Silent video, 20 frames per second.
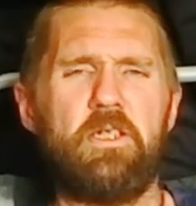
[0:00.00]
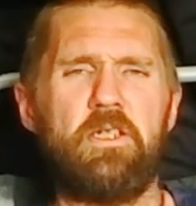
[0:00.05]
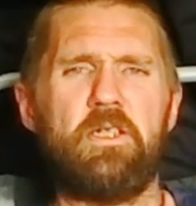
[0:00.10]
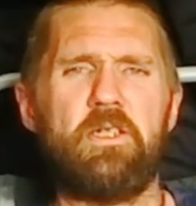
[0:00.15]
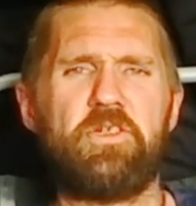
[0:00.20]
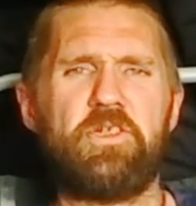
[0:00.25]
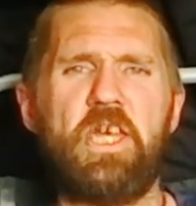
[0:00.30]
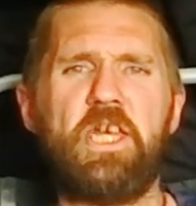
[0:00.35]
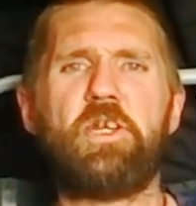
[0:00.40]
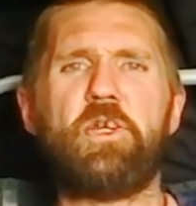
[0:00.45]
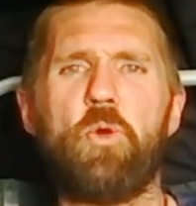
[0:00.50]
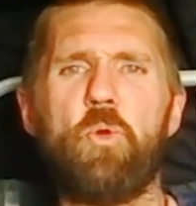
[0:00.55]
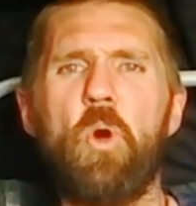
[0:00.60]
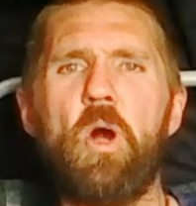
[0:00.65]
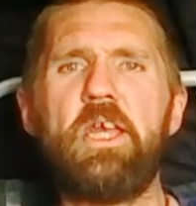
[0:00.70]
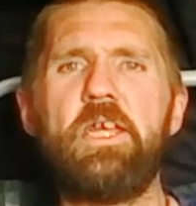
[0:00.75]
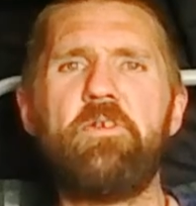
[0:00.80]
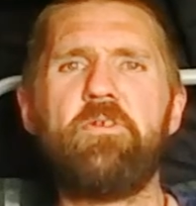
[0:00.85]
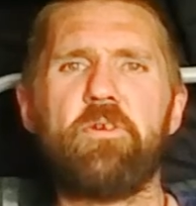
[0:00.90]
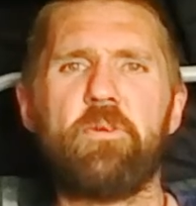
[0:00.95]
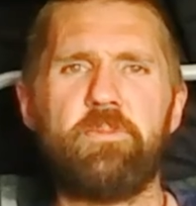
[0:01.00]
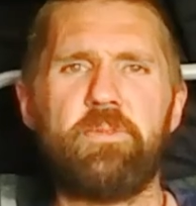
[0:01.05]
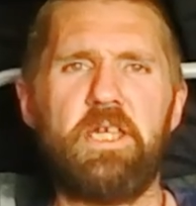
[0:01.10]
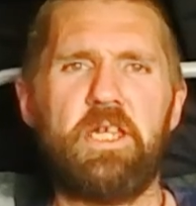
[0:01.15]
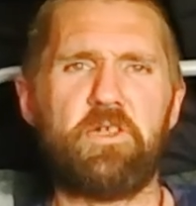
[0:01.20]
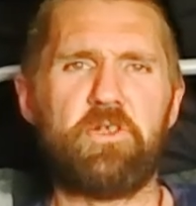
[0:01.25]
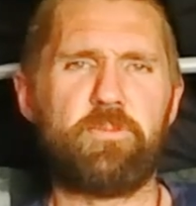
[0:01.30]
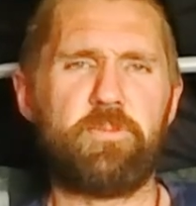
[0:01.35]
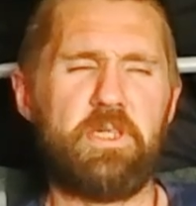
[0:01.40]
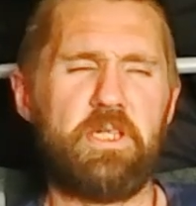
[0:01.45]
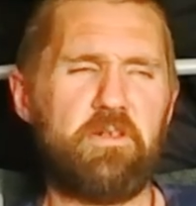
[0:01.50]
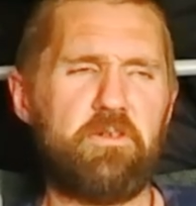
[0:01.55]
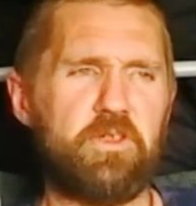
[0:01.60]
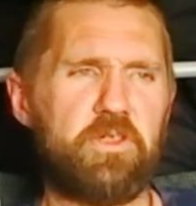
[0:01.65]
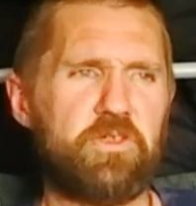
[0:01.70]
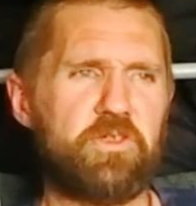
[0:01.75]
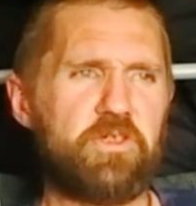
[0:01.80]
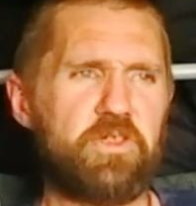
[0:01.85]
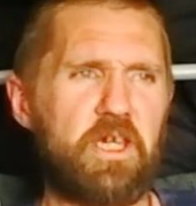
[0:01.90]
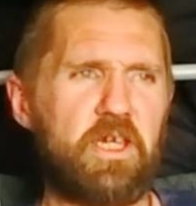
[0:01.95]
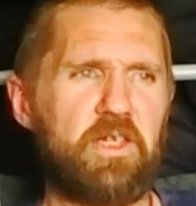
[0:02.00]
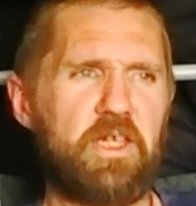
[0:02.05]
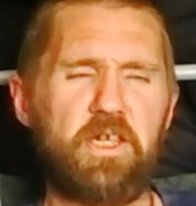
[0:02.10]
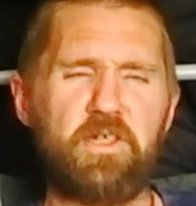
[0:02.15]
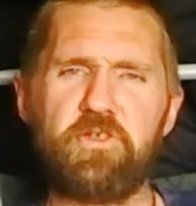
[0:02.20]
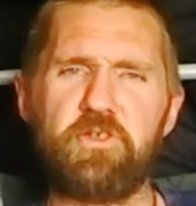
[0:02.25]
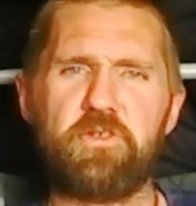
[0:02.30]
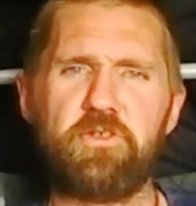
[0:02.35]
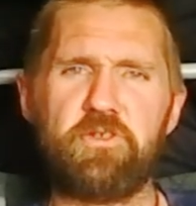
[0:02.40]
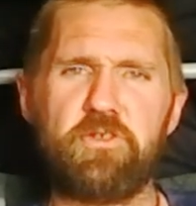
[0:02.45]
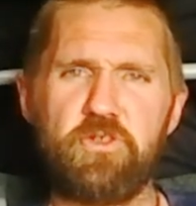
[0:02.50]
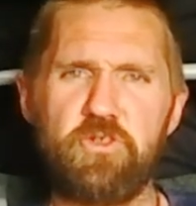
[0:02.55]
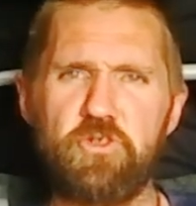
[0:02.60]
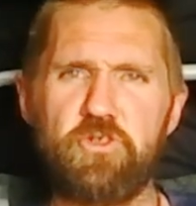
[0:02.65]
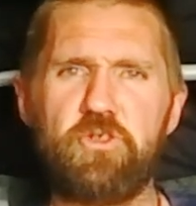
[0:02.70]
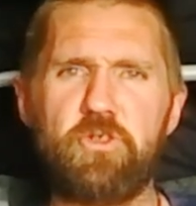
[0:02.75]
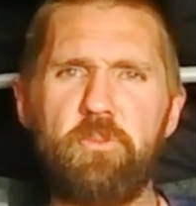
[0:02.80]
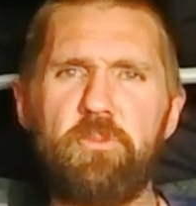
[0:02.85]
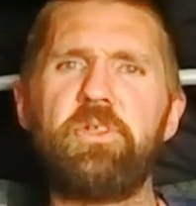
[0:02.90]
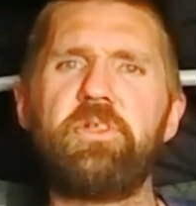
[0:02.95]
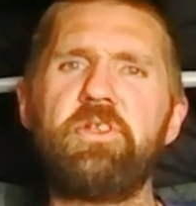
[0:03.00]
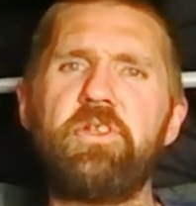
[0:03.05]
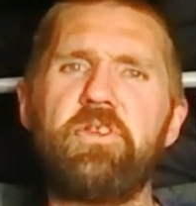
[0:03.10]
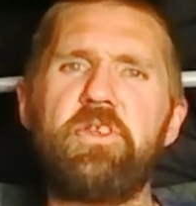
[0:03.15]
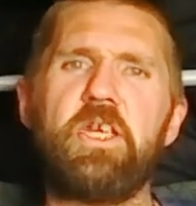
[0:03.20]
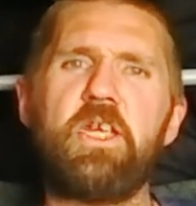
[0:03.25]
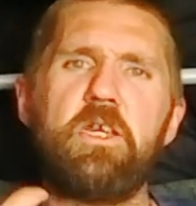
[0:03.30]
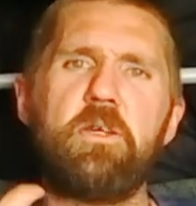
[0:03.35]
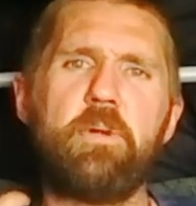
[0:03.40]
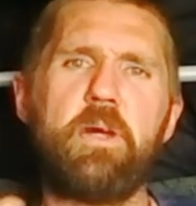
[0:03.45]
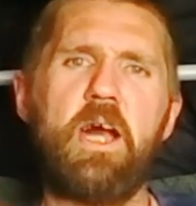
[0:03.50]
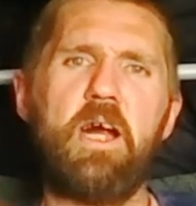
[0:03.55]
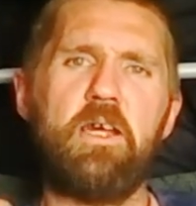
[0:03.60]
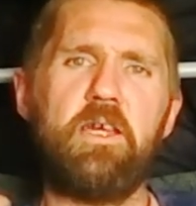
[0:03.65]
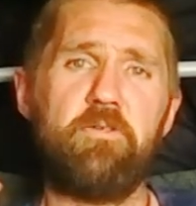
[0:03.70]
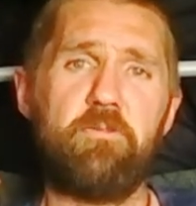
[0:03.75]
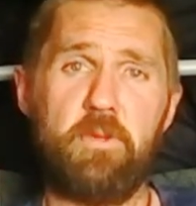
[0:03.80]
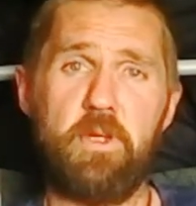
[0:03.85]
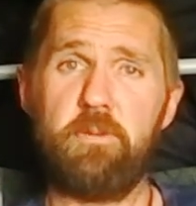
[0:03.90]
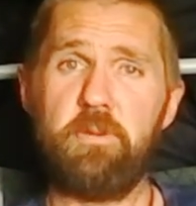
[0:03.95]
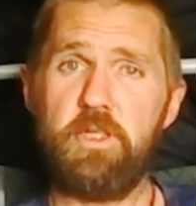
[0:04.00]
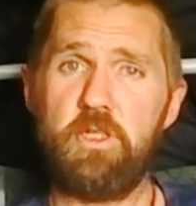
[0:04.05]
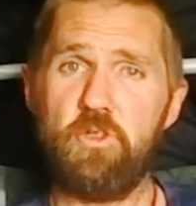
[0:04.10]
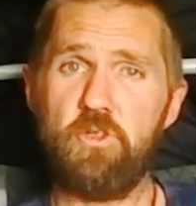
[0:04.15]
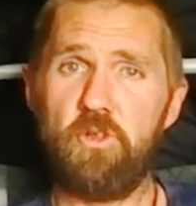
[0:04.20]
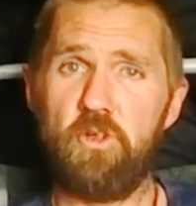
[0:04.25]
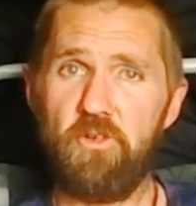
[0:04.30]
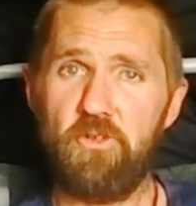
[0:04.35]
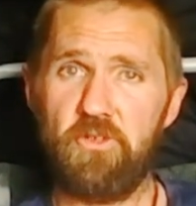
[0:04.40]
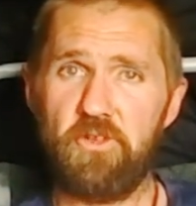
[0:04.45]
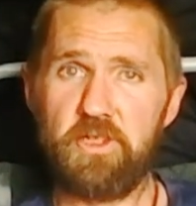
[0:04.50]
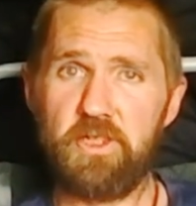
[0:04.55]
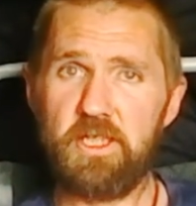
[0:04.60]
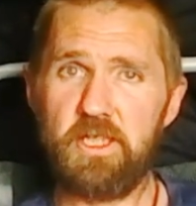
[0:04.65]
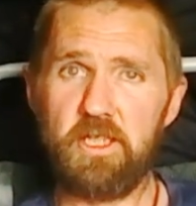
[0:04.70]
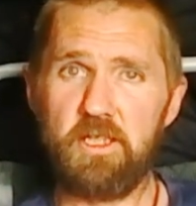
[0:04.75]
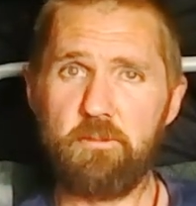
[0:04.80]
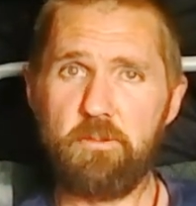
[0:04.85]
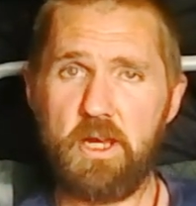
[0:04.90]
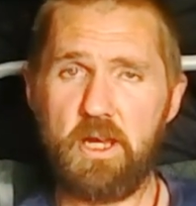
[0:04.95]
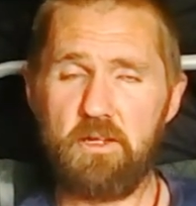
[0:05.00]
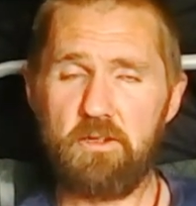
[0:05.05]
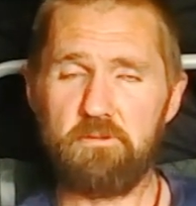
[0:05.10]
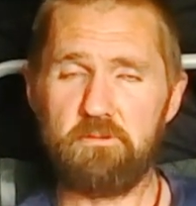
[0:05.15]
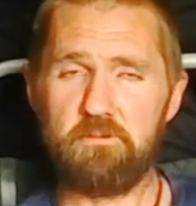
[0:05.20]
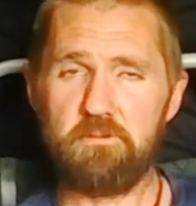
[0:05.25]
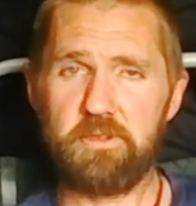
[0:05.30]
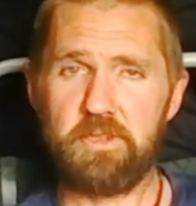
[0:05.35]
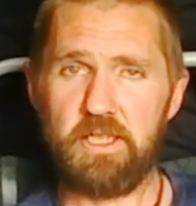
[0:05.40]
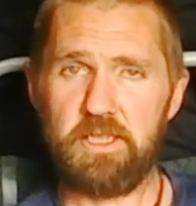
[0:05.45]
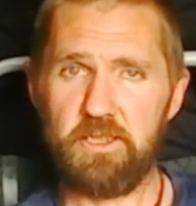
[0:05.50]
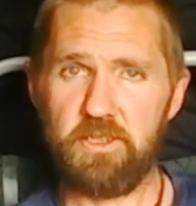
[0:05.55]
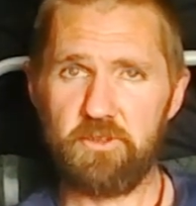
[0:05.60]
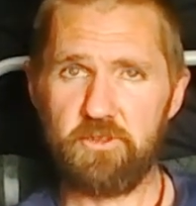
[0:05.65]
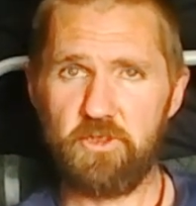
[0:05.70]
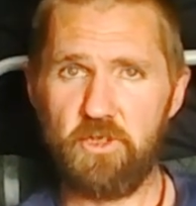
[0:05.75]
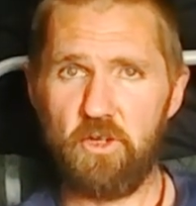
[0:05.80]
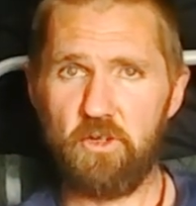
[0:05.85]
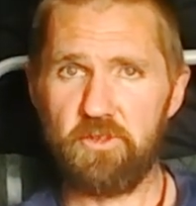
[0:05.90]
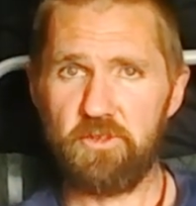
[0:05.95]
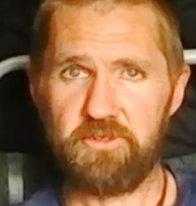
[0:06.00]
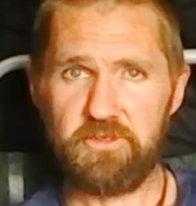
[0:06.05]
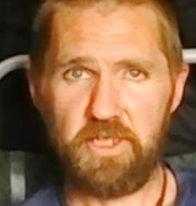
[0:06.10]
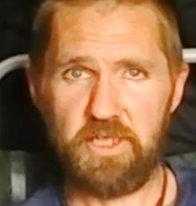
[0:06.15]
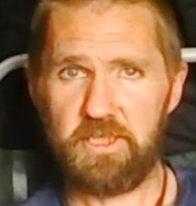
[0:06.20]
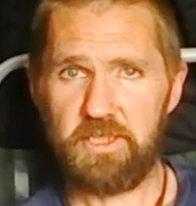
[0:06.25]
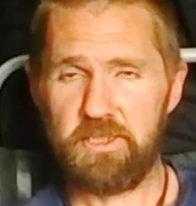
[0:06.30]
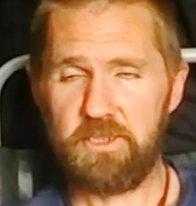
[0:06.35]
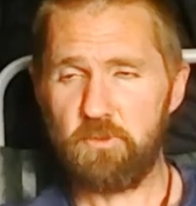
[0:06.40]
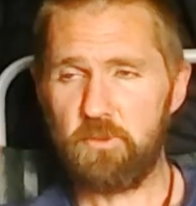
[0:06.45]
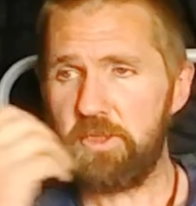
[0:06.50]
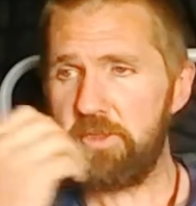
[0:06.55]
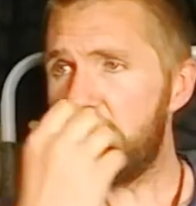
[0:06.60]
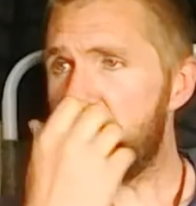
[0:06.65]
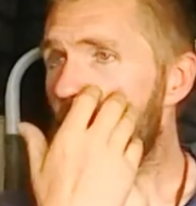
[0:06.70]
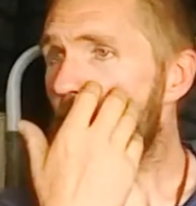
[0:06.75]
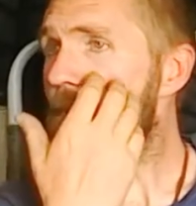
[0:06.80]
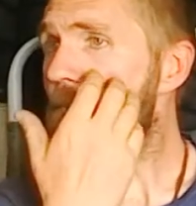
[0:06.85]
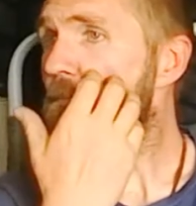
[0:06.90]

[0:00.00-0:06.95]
take away from the experience. Now that's just something to think about if maybe you're thinking about getting a dog and taking it with you.